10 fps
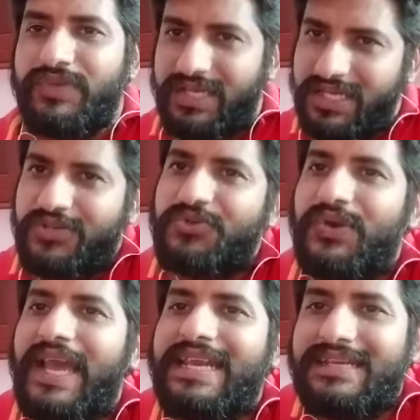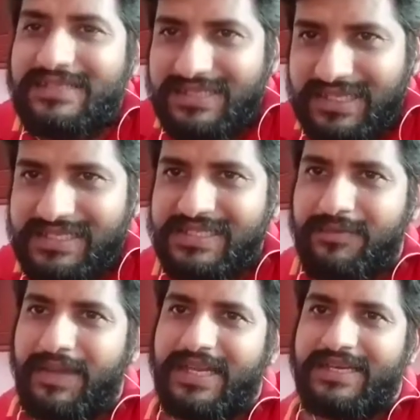we need to energize the
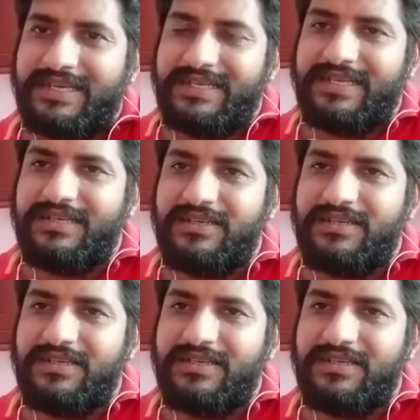magnet.